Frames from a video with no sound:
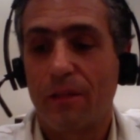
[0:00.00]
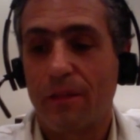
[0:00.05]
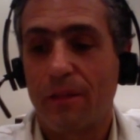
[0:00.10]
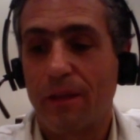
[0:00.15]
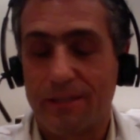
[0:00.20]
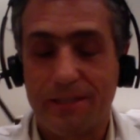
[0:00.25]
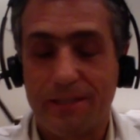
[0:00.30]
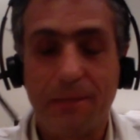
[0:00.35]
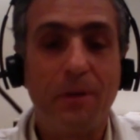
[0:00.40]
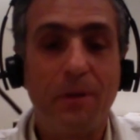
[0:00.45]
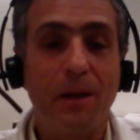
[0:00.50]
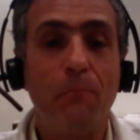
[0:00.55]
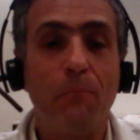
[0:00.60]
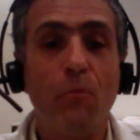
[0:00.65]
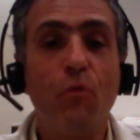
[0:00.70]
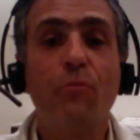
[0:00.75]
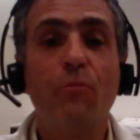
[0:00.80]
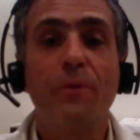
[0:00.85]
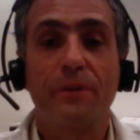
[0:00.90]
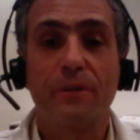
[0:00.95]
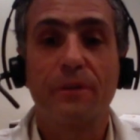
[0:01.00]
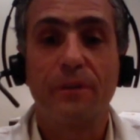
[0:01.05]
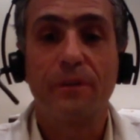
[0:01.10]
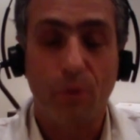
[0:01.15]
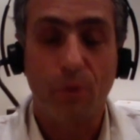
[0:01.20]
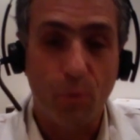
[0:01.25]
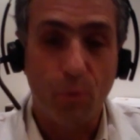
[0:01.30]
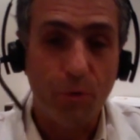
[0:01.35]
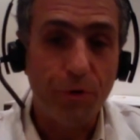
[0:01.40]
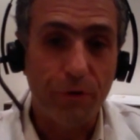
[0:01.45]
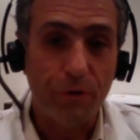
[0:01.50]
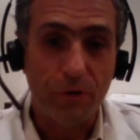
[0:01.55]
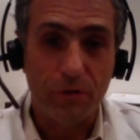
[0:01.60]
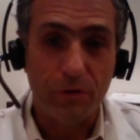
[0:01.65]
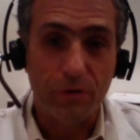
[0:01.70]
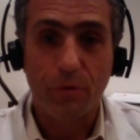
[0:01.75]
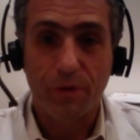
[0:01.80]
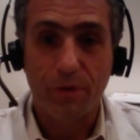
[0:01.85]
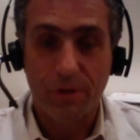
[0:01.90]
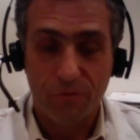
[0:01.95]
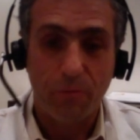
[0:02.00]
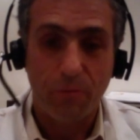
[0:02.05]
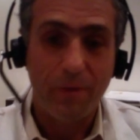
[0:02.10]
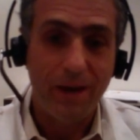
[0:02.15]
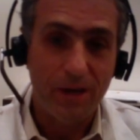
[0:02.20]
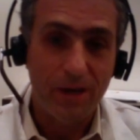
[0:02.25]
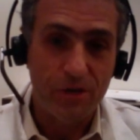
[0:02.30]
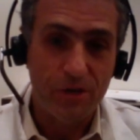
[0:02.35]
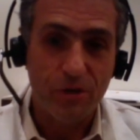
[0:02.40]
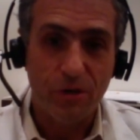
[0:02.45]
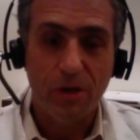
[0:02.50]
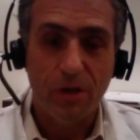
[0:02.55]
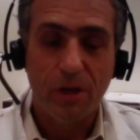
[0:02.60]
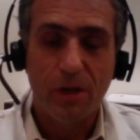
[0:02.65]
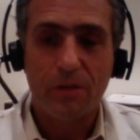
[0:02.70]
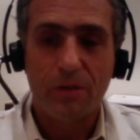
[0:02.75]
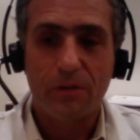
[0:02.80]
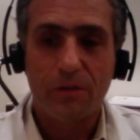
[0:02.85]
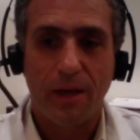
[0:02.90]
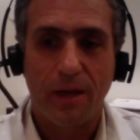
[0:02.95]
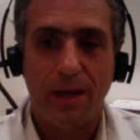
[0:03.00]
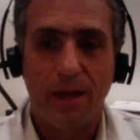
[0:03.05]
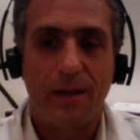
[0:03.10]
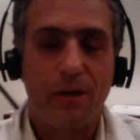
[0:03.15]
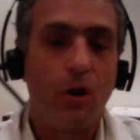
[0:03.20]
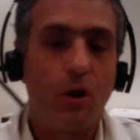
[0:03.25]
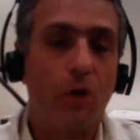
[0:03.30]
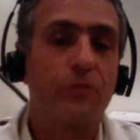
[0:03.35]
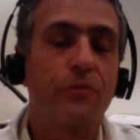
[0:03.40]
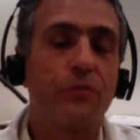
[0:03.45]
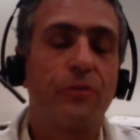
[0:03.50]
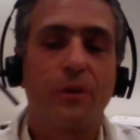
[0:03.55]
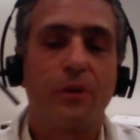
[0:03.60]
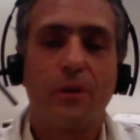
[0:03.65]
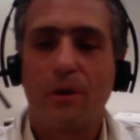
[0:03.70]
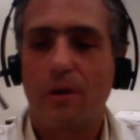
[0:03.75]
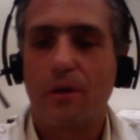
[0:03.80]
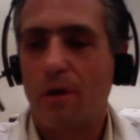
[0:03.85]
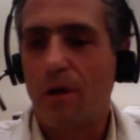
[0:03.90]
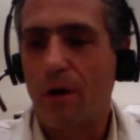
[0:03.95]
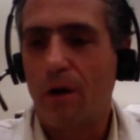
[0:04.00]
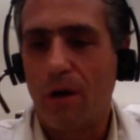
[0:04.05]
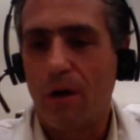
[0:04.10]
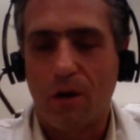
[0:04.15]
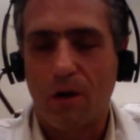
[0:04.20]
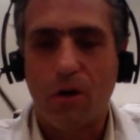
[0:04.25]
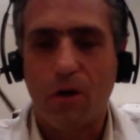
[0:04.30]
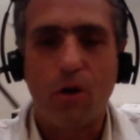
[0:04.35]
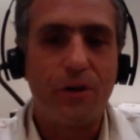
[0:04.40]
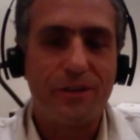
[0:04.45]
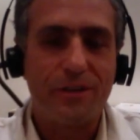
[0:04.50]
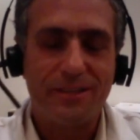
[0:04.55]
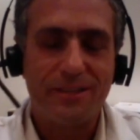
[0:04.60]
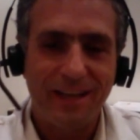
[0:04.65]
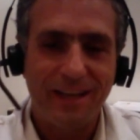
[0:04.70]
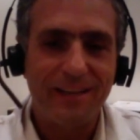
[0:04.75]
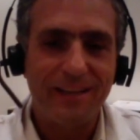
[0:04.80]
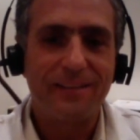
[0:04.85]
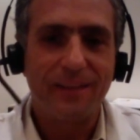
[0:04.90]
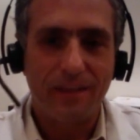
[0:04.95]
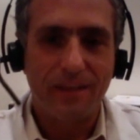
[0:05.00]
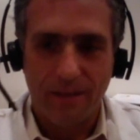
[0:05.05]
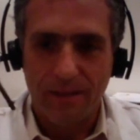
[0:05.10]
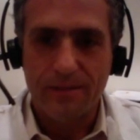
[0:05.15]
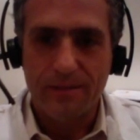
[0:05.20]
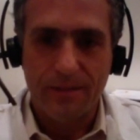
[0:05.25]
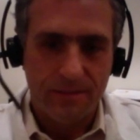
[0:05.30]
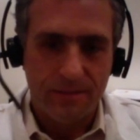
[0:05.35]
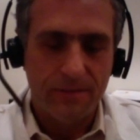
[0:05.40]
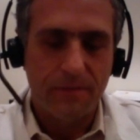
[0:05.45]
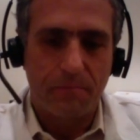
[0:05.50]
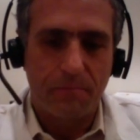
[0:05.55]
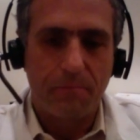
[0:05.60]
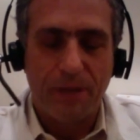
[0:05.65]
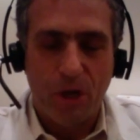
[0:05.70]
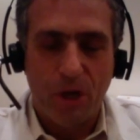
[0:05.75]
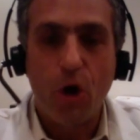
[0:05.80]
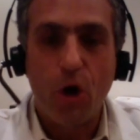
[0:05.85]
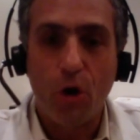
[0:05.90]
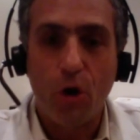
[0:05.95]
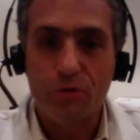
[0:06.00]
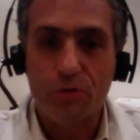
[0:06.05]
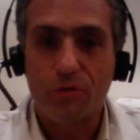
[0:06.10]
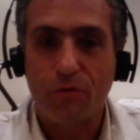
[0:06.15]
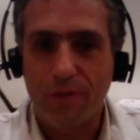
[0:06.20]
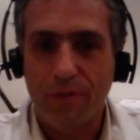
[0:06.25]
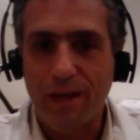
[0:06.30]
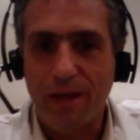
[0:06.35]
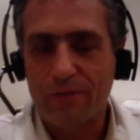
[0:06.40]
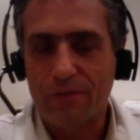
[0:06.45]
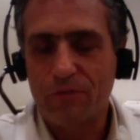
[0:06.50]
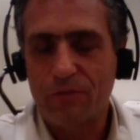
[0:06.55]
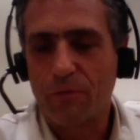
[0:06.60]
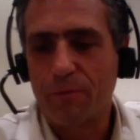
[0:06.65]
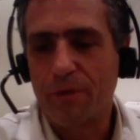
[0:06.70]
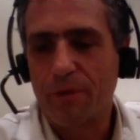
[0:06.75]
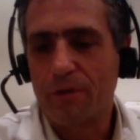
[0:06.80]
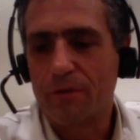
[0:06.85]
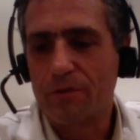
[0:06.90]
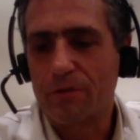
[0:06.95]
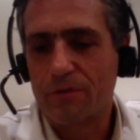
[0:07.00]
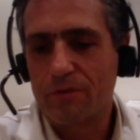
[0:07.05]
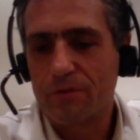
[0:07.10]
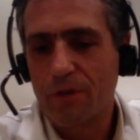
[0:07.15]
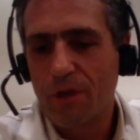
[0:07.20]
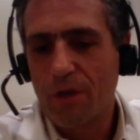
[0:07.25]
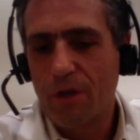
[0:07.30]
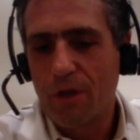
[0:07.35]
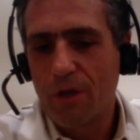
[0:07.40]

a similar movement in the world with information, and not coincidentally. It's just because of that. So because